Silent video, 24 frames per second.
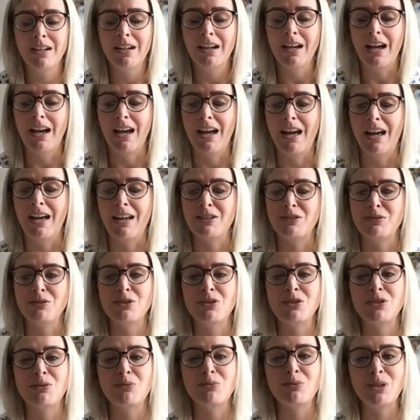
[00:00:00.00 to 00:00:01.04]
So it's
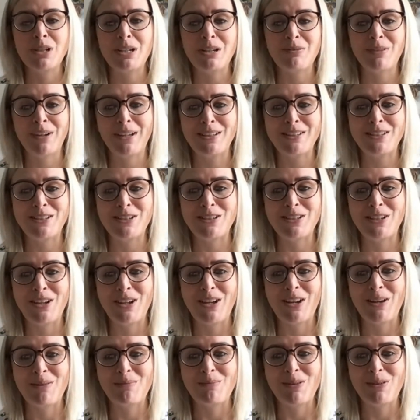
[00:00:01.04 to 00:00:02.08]
just a really fancy
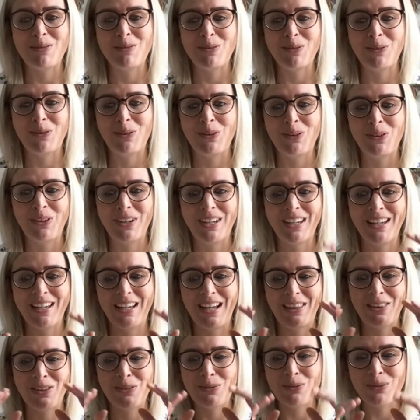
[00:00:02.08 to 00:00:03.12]
term for looking
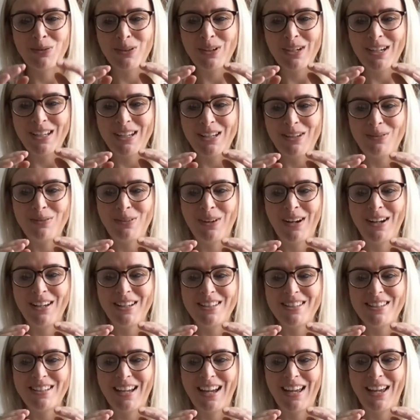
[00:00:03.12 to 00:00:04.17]
at the really fine
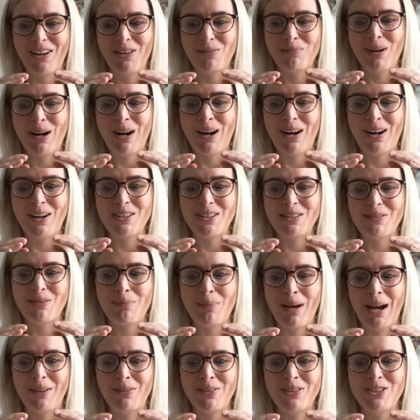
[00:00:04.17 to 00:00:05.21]
scale parts of a
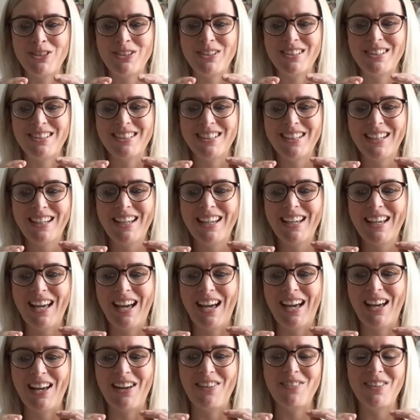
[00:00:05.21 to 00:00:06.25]
pathogen
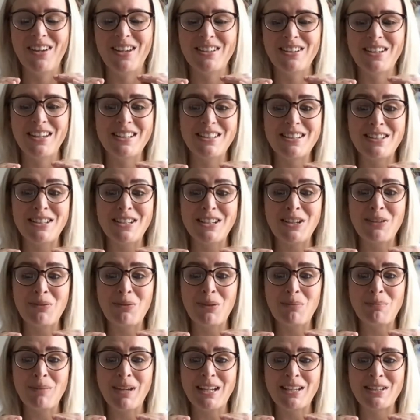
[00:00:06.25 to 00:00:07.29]
and seeing what
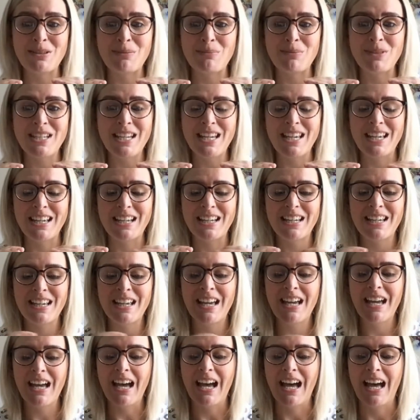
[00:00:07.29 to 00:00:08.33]
makes them tick.
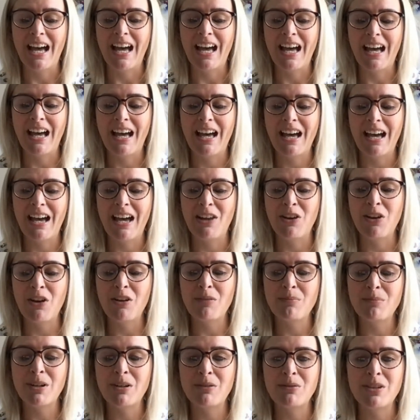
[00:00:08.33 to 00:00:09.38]
A lot of
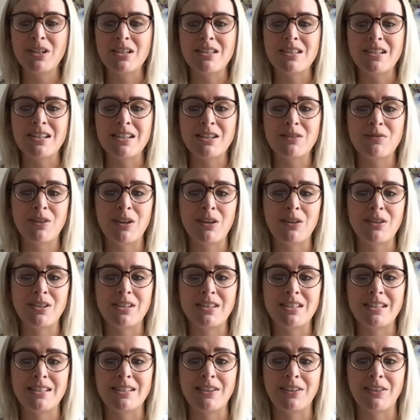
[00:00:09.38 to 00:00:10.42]
my research
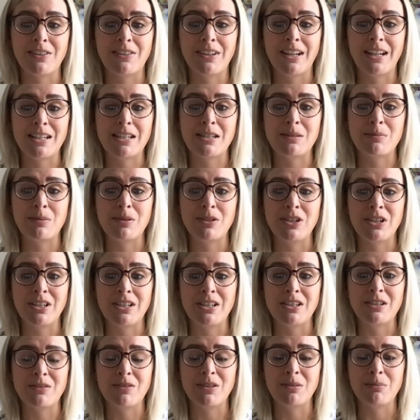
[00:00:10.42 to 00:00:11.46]
focuses on
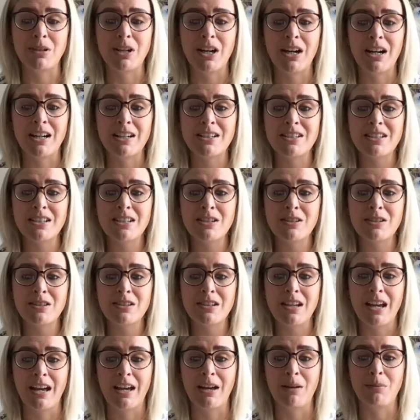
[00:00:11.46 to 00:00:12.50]
Aspergillus Fumigatus,
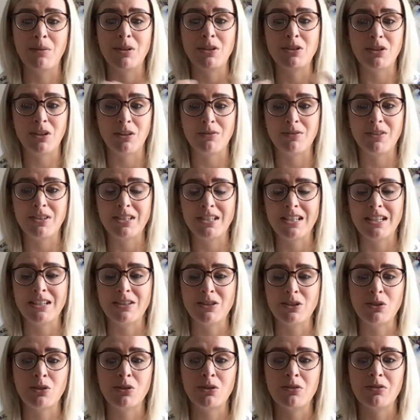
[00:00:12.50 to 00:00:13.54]
which obviously is
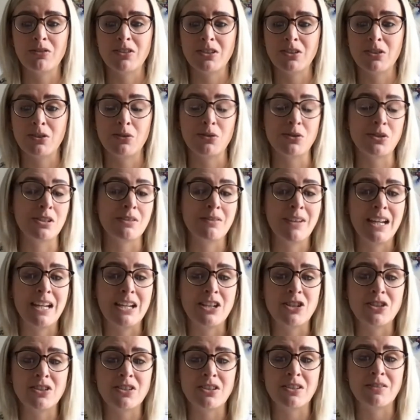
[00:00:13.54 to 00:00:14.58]
the causative
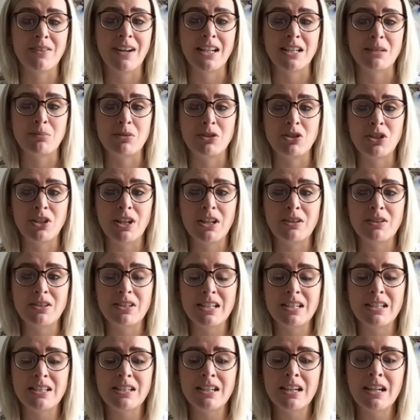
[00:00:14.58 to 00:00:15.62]
agent of
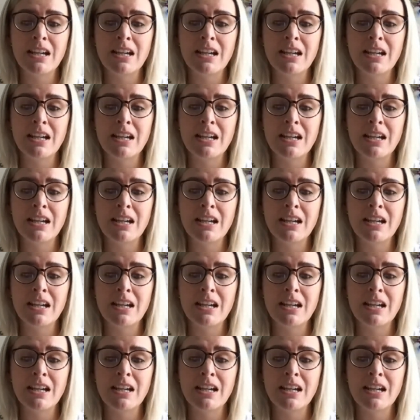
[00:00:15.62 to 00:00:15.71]
aspergillosis.